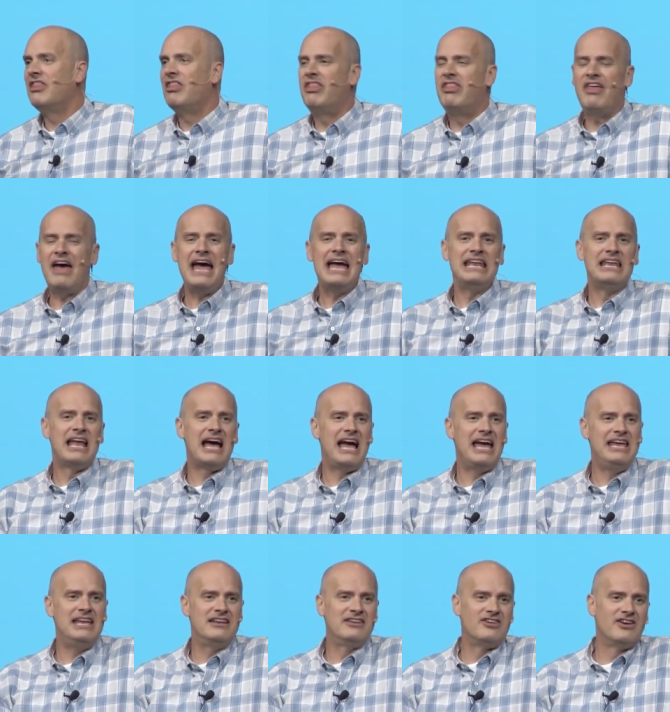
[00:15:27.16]
that
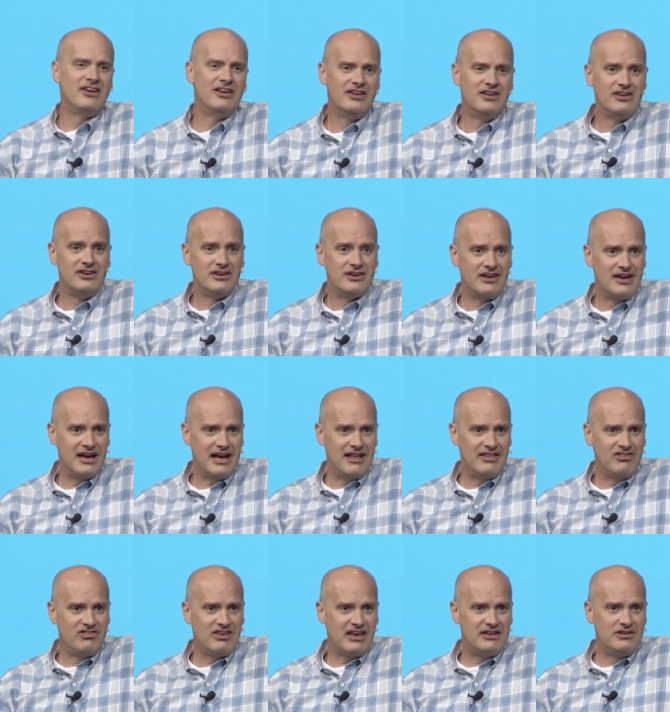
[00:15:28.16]
night,
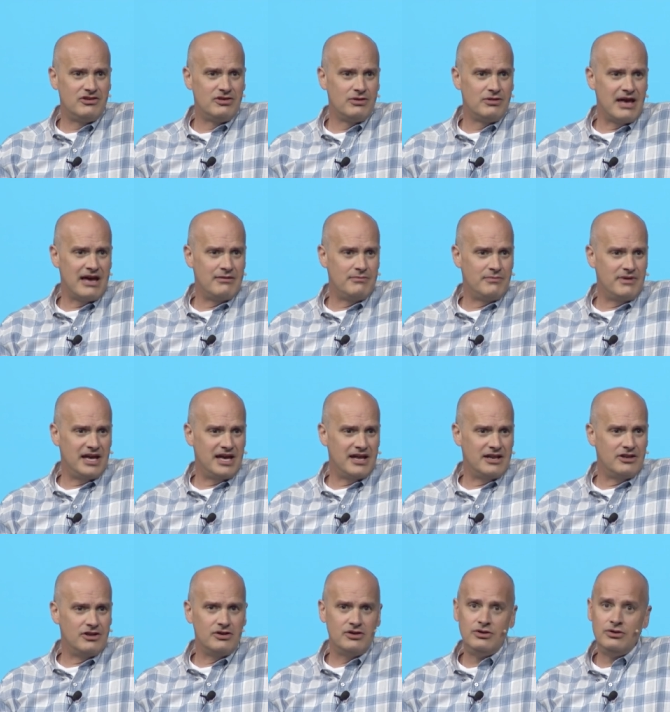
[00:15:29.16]
God said to that
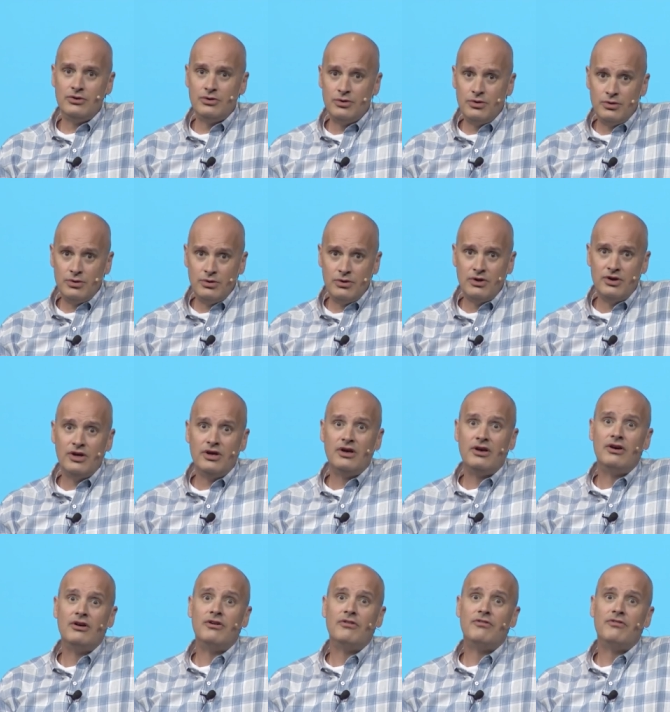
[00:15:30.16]
man, "You
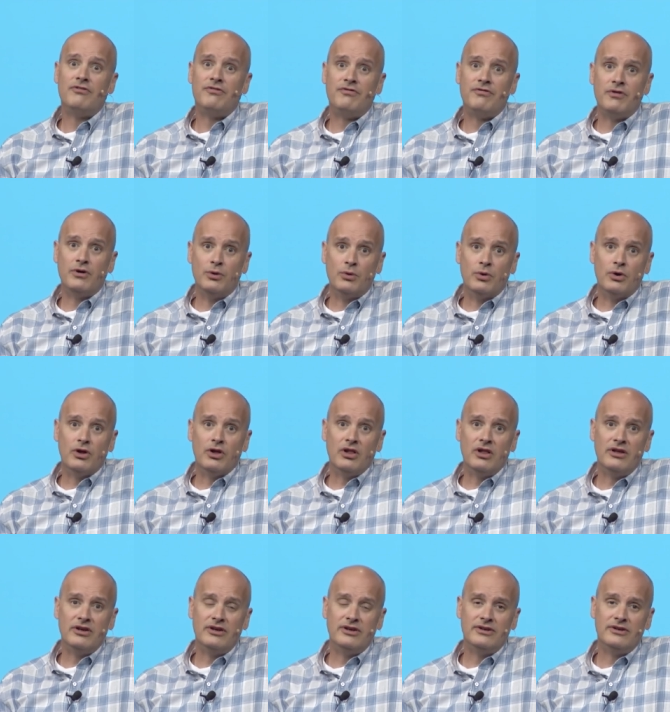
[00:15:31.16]
fool,
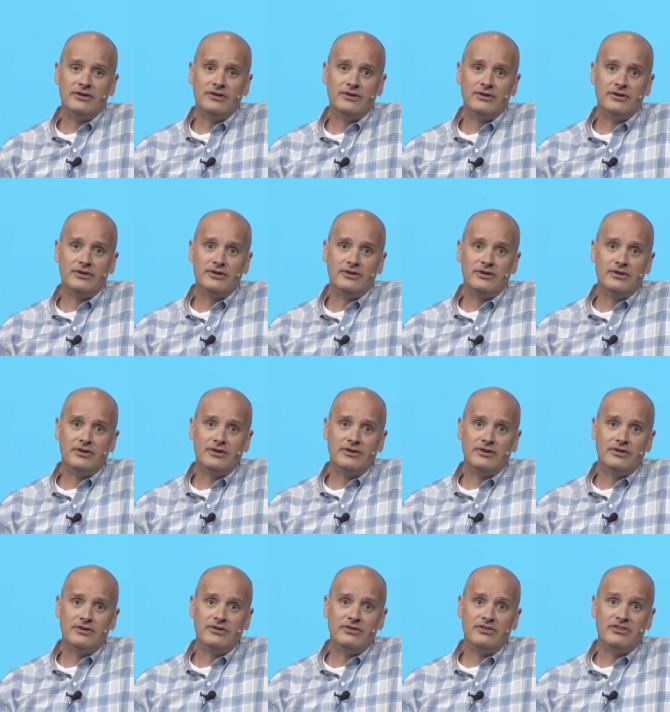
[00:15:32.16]

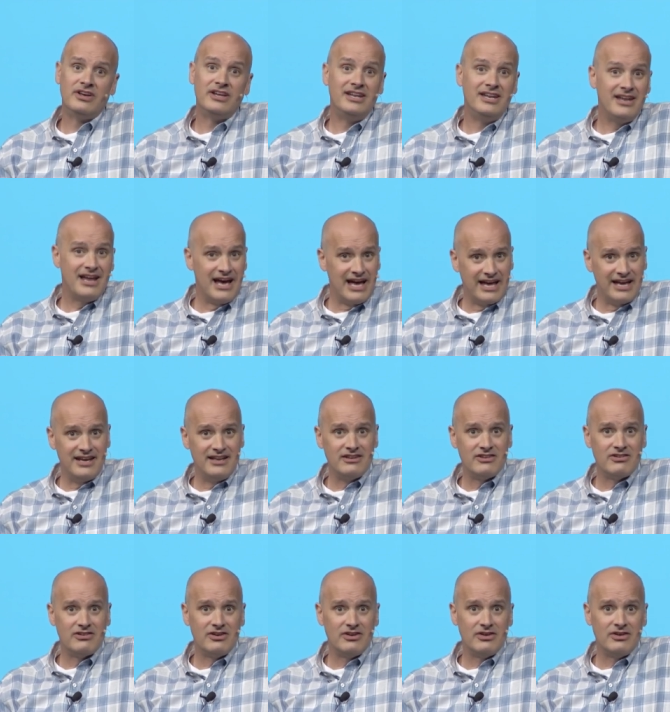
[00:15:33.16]

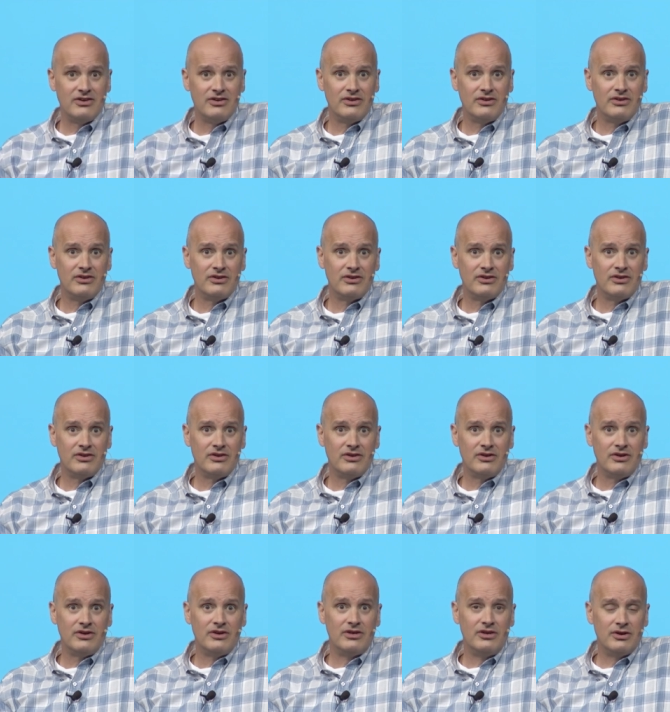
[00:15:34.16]
tonight
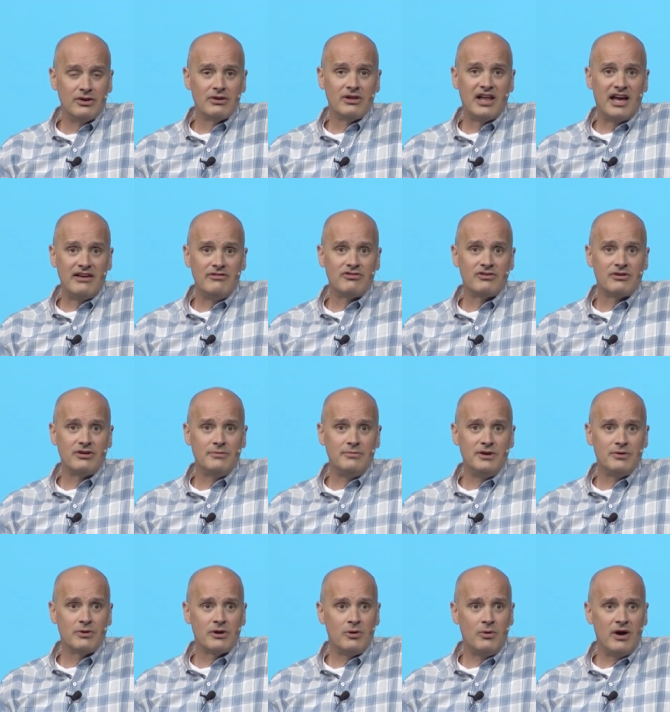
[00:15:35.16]
your life's going to
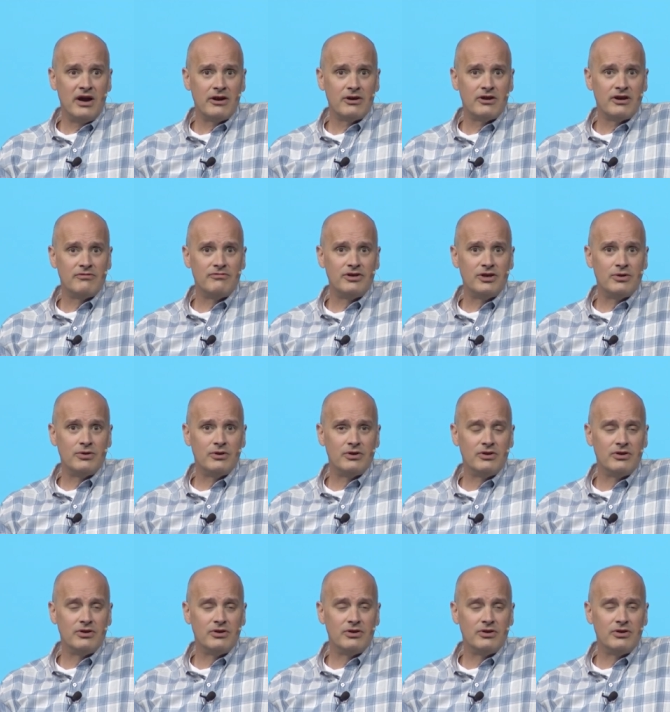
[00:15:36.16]
be required of you.